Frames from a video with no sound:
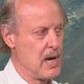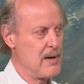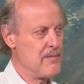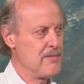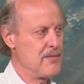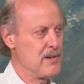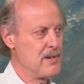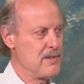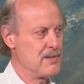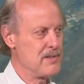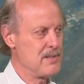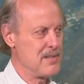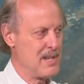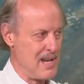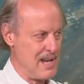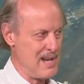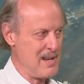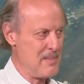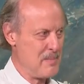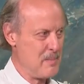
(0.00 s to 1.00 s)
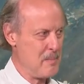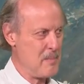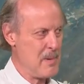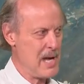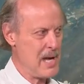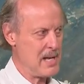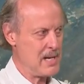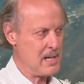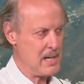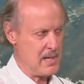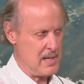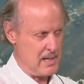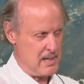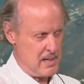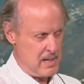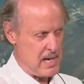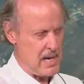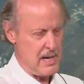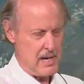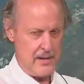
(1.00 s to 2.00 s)
I first met
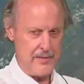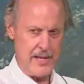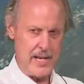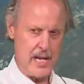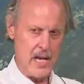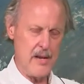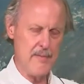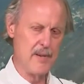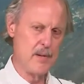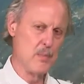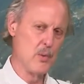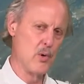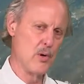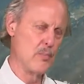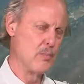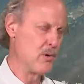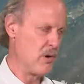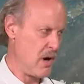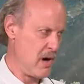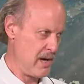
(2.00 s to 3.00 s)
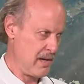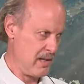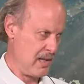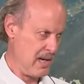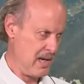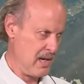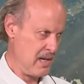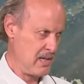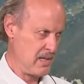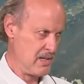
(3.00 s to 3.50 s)
in, I think, even more broadly.